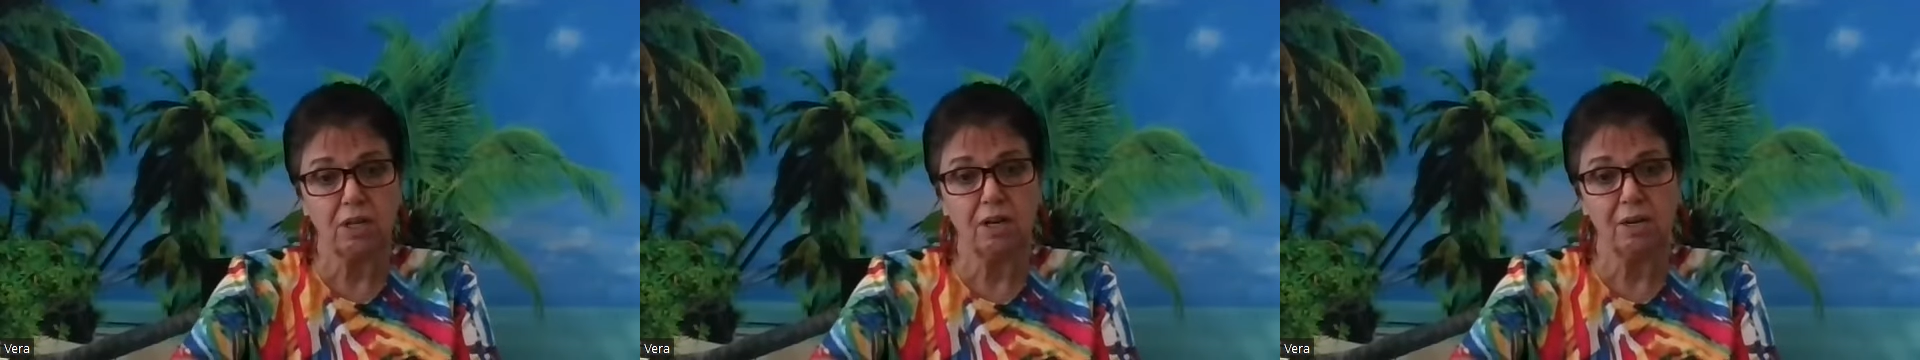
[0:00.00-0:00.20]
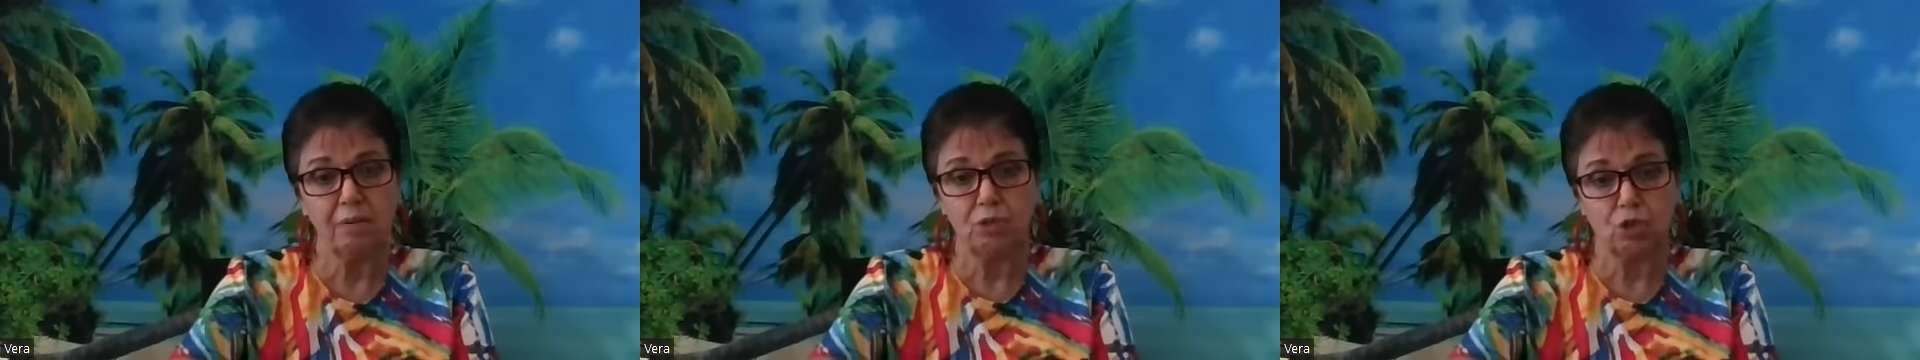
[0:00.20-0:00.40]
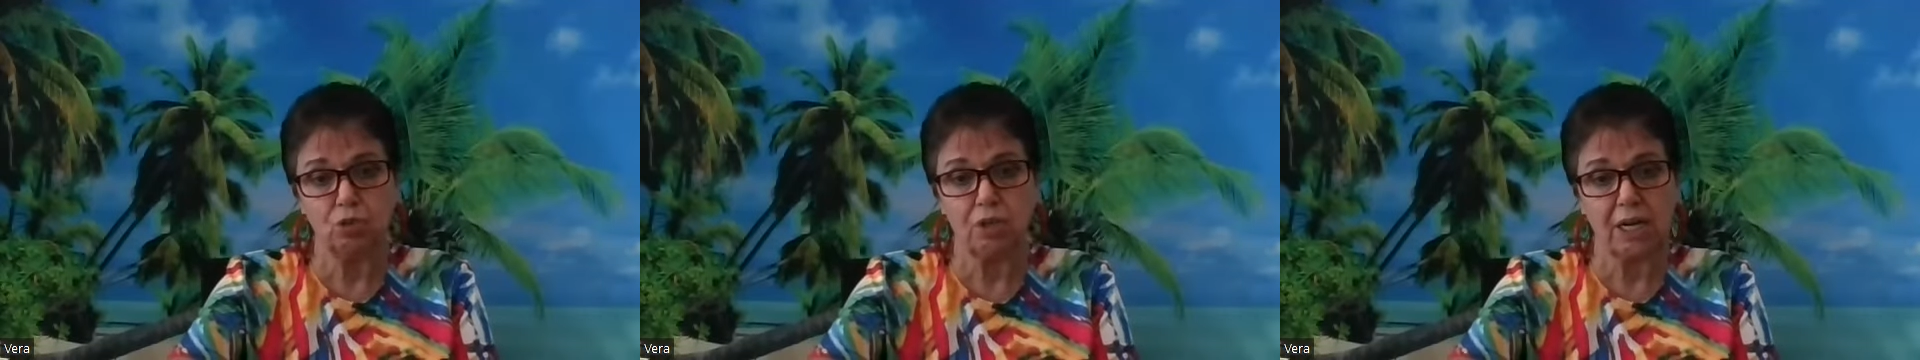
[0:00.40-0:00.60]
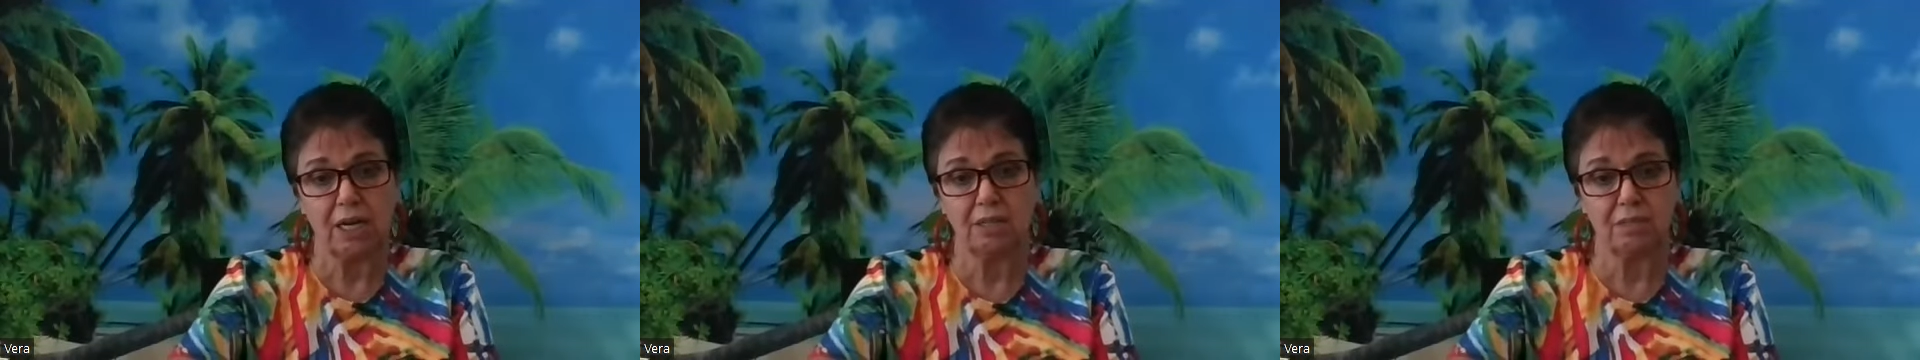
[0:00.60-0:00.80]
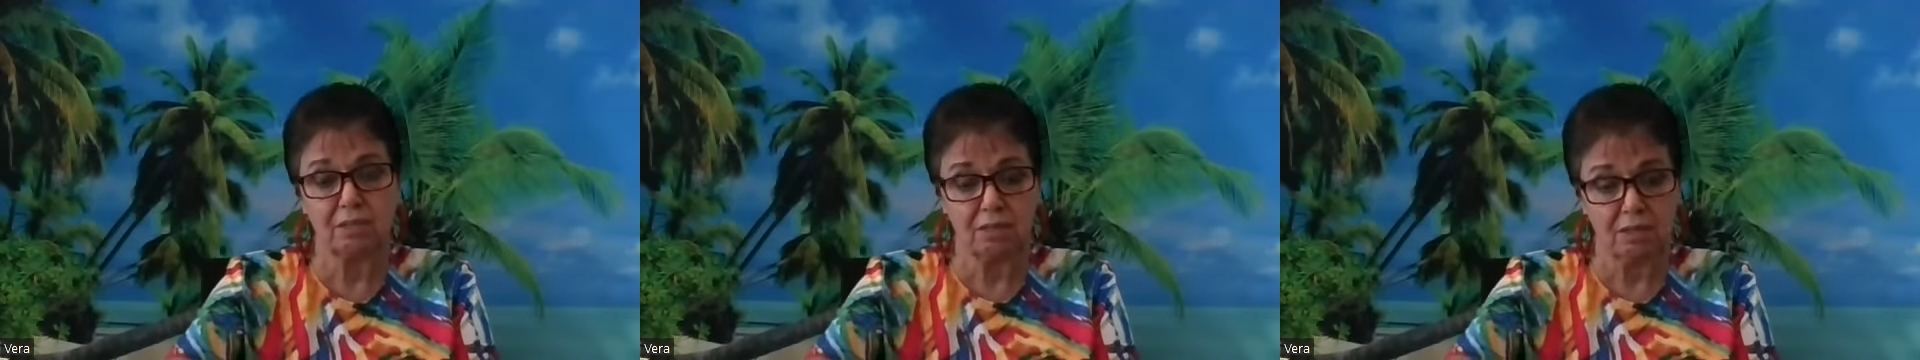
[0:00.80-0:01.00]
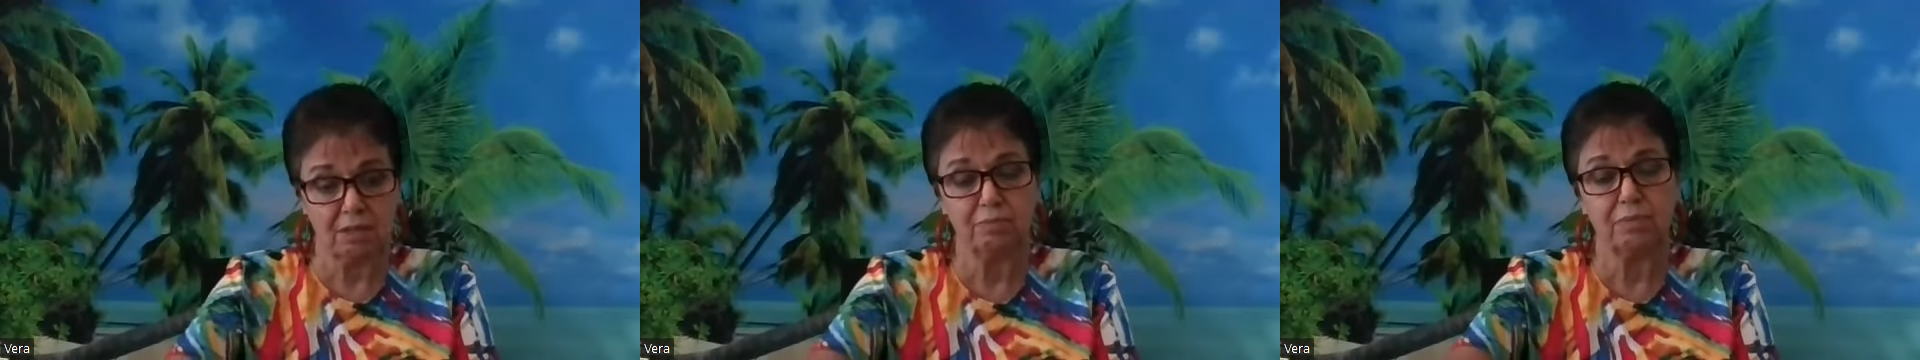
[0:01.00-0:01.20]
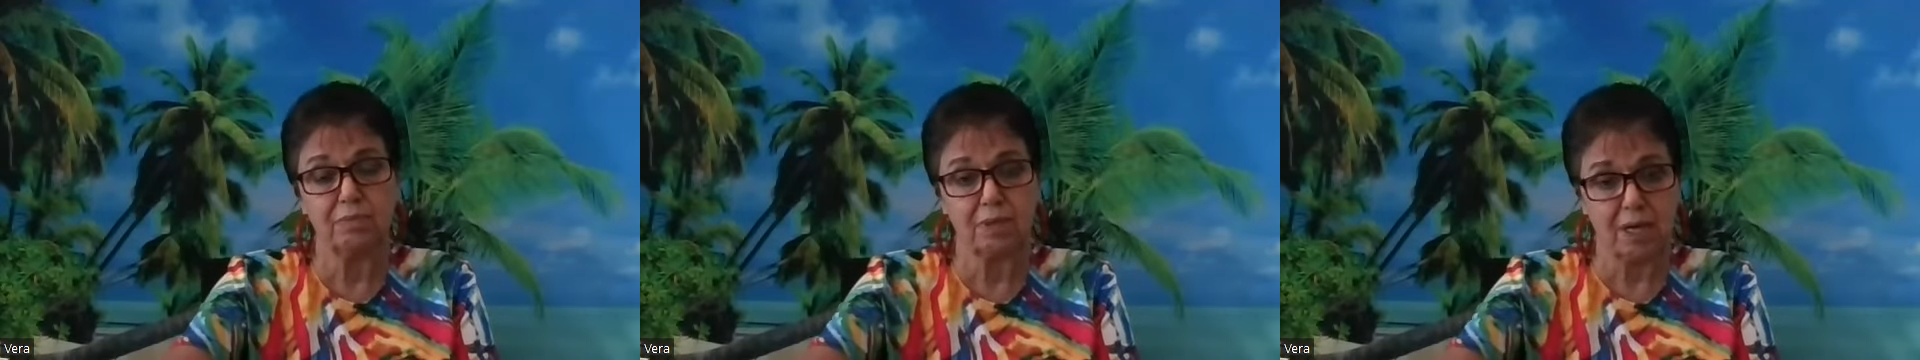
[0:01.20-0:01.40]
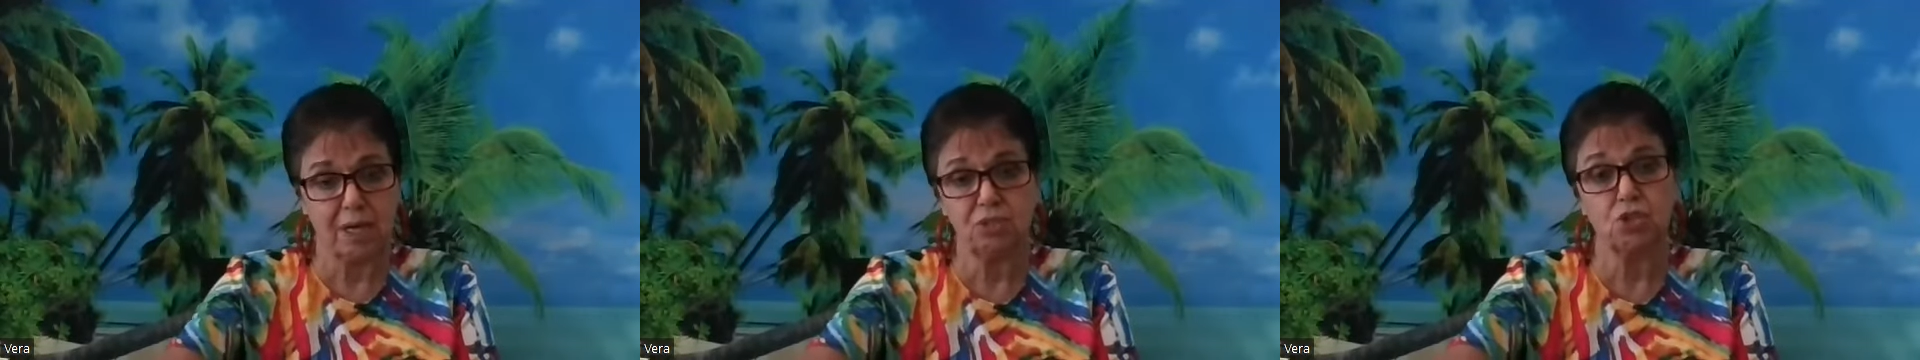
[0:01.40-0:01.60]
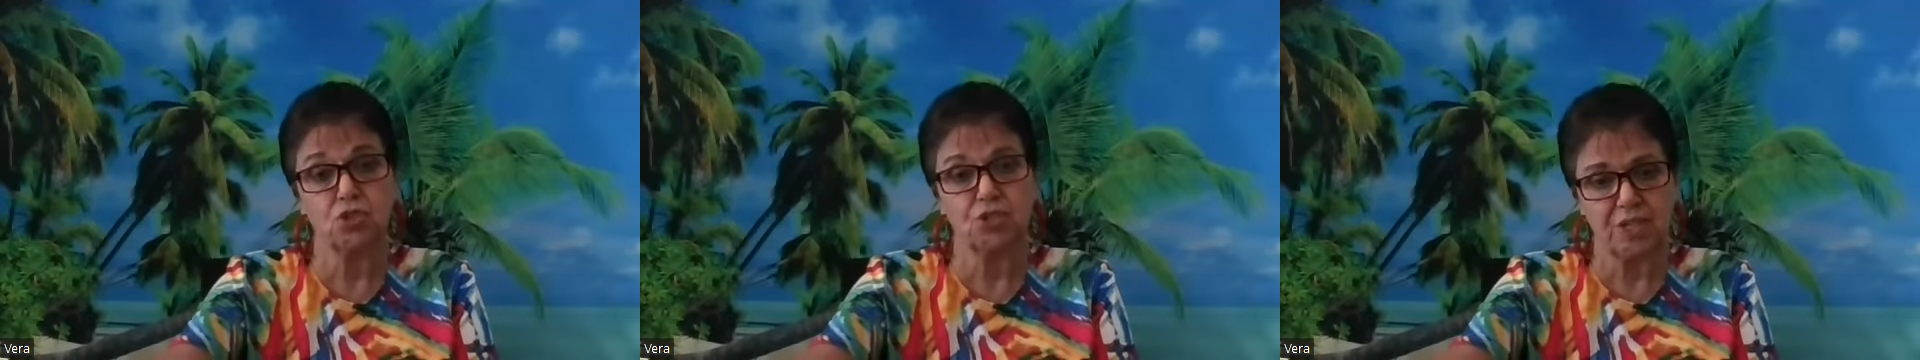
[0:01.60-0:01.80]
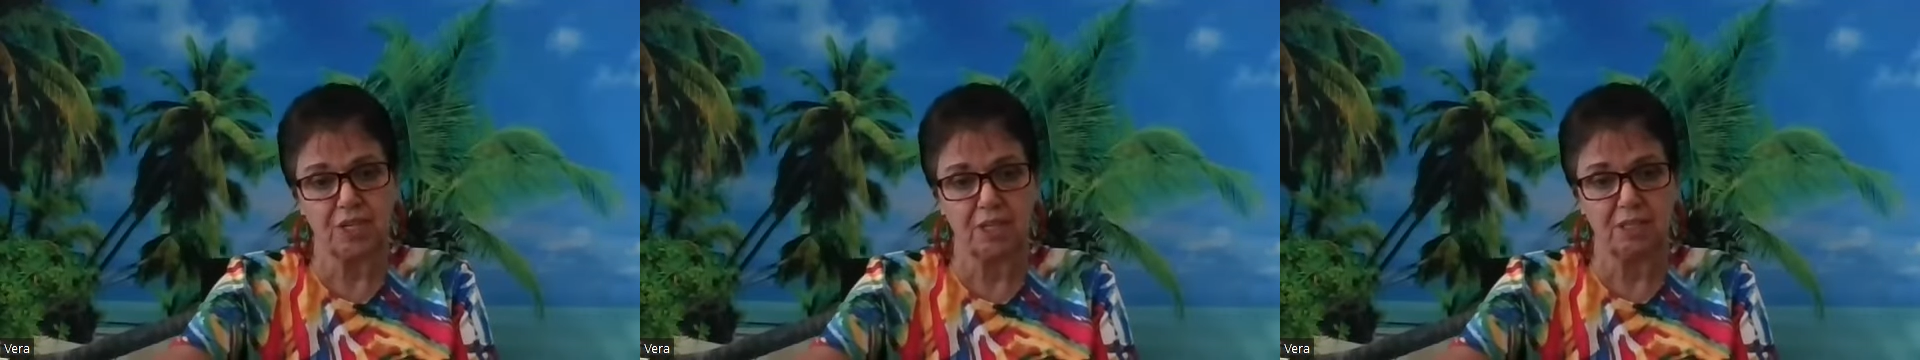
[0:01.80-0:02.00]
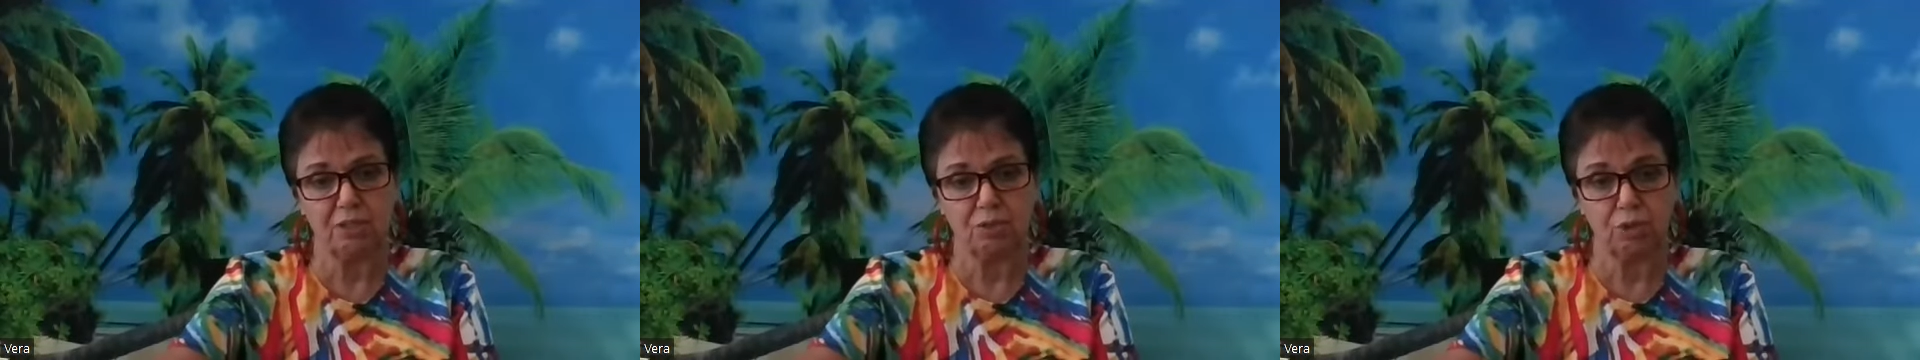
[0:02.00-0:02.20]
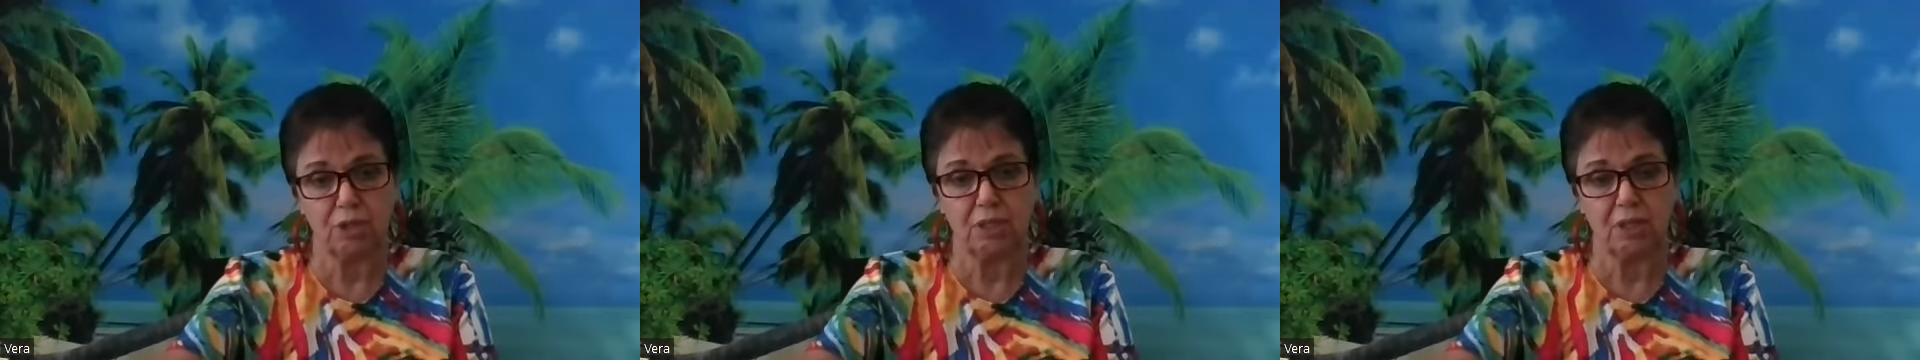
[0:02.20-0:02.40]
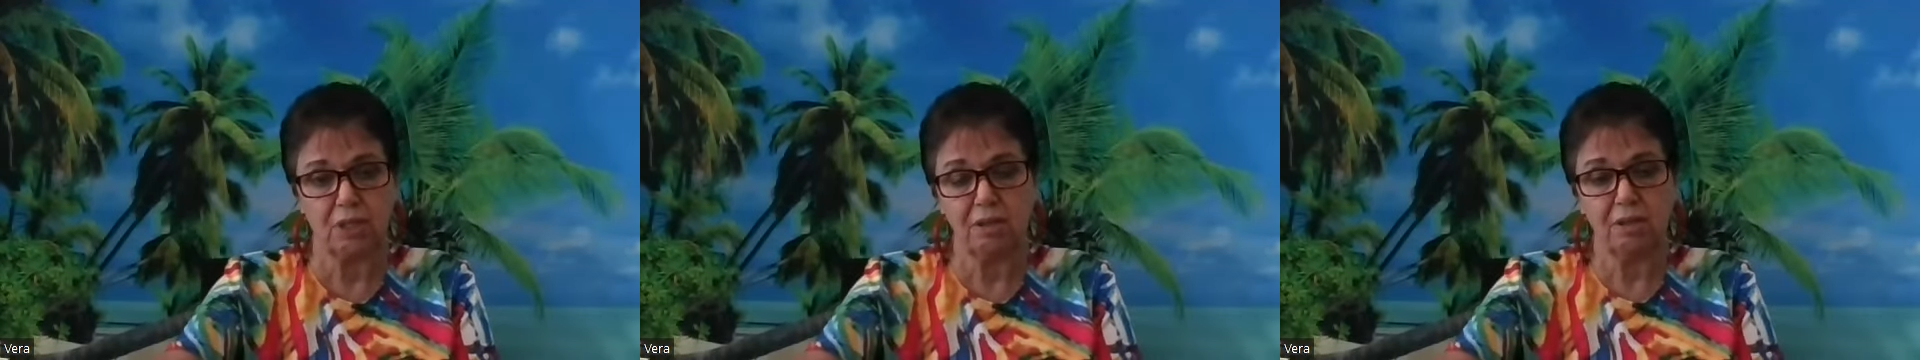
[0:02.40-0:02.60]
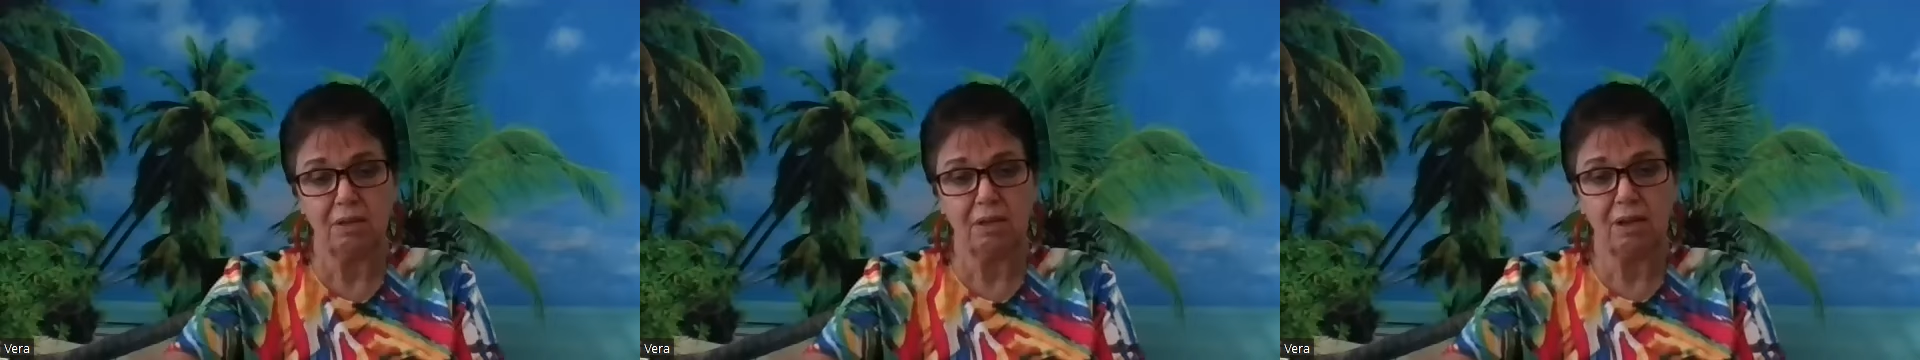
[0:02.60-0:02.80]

come to that other side, really.